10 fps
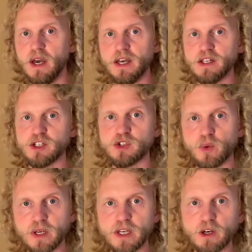and
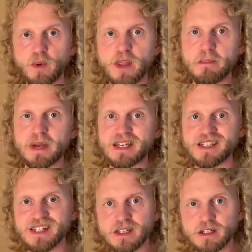storing in a way that makes
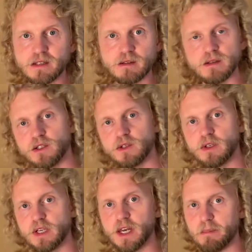sense so you
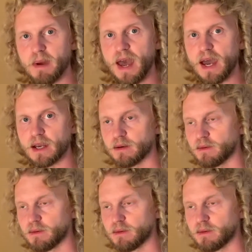can get it back.